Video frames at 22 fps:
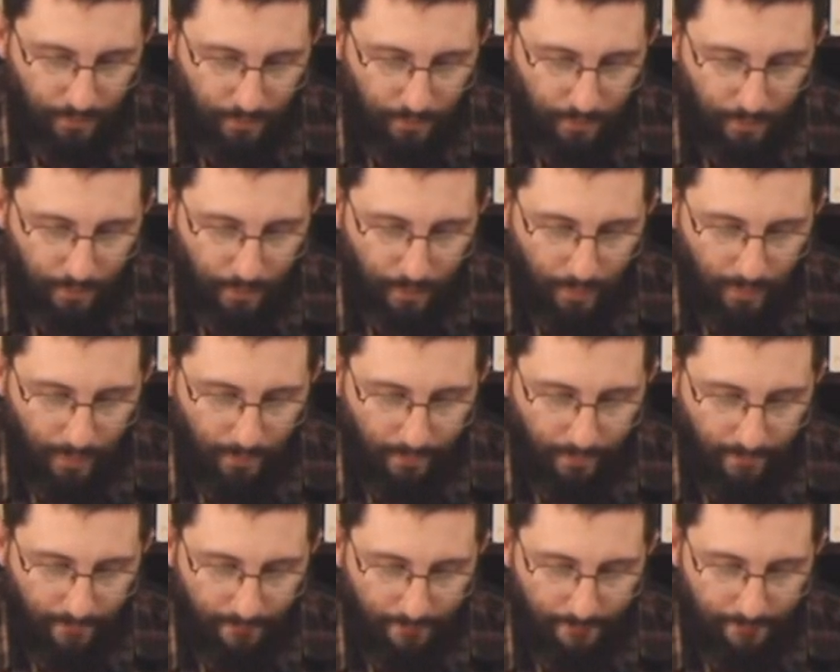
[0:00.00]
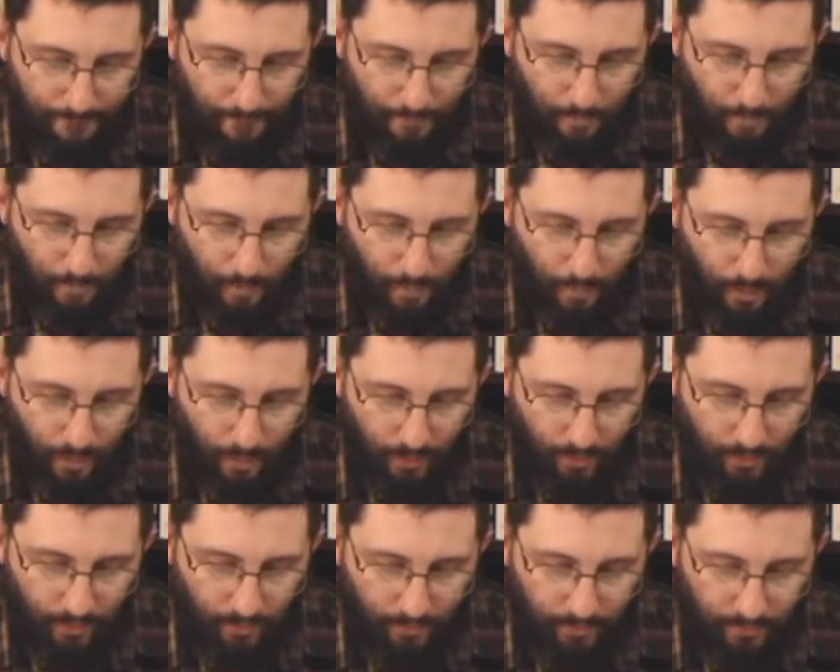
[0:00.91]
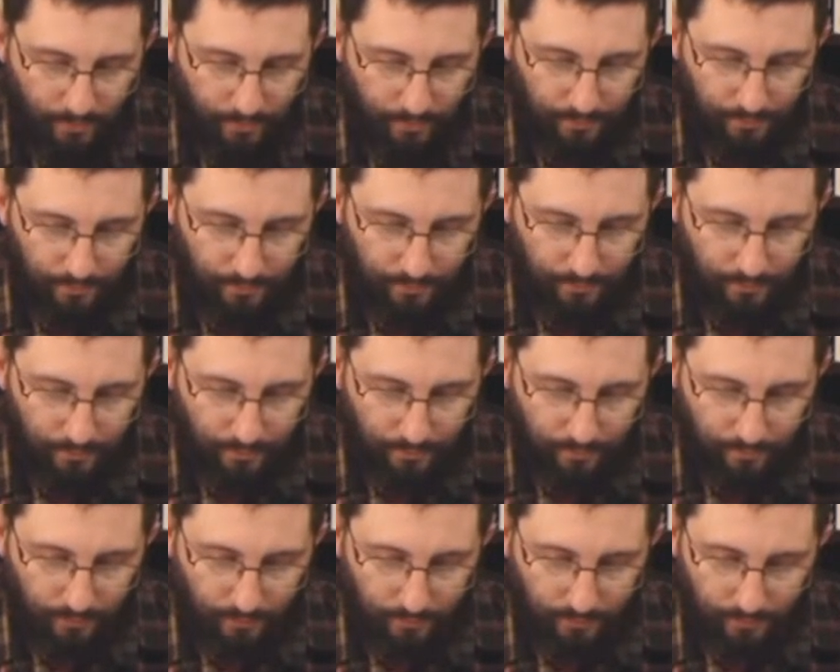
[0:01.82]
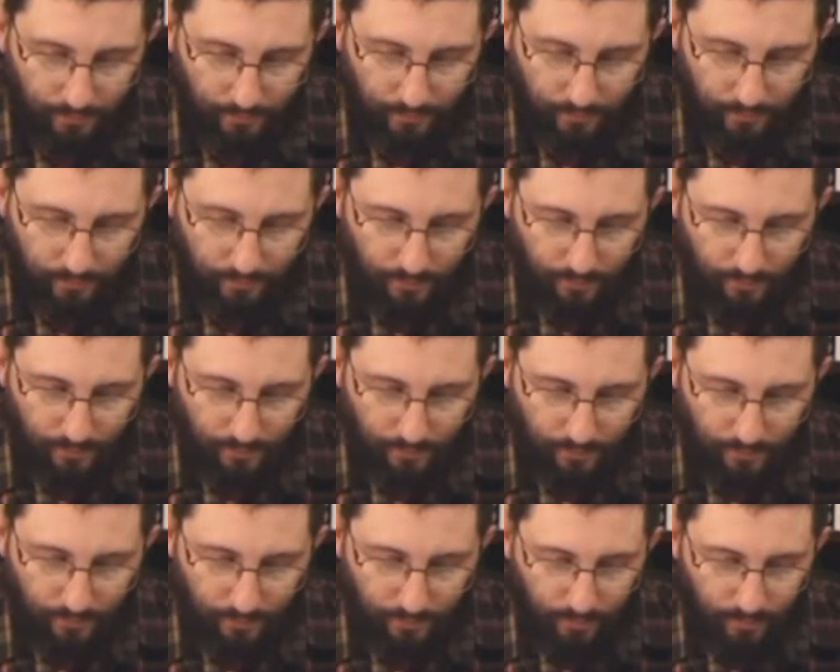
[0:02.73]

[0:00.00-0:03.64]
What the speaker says: No one is speaking in this clip.